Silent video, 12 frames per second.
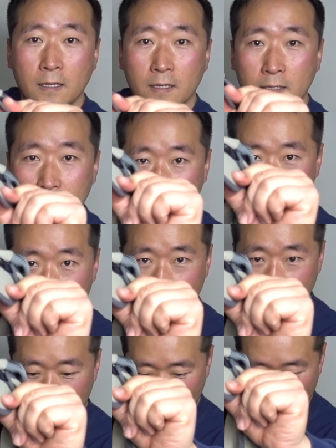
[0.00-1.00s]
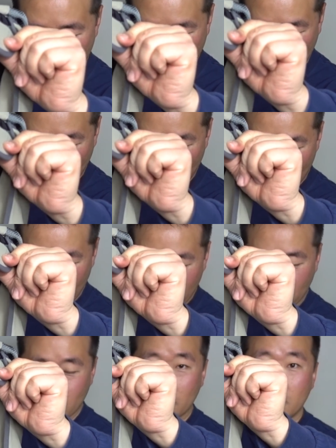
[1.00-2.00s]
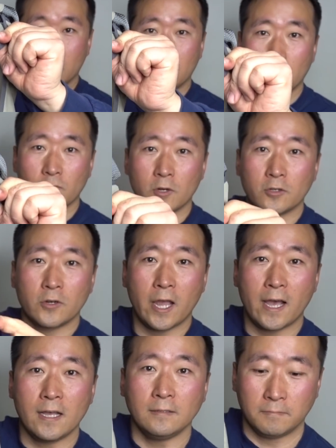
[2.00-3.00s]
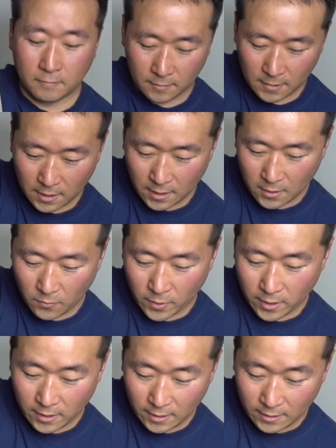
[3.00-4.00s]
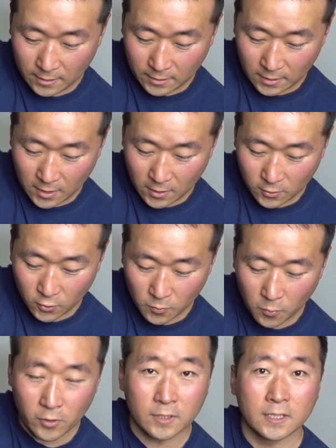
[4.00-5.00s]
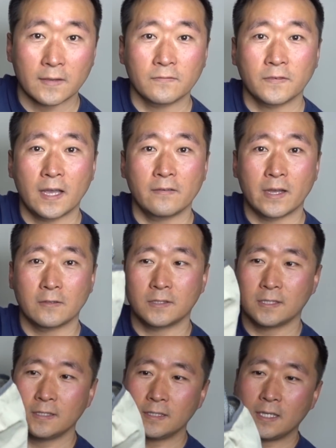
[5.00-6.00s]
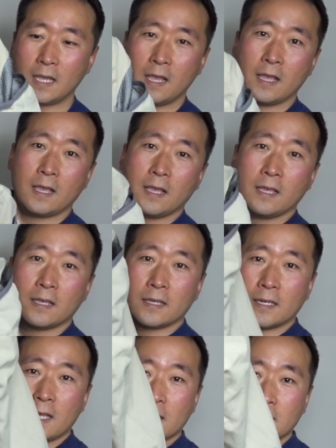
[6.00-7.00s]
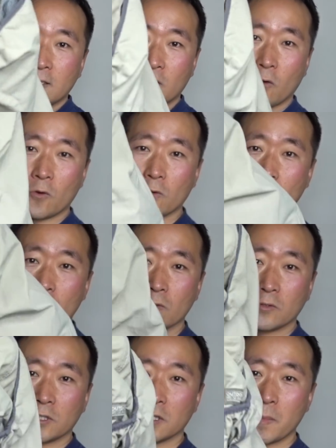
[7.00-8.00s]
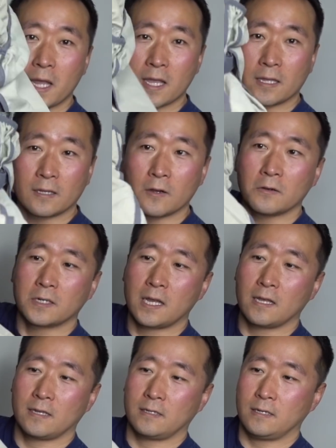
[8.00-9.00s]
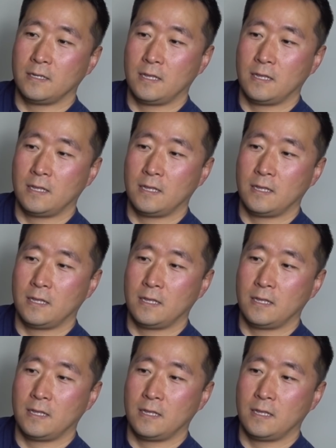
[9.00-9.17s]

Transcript: This is the Outdoor Research Sunrunner hat. It weighs 2.75 ounces. It has this whole shebang going on.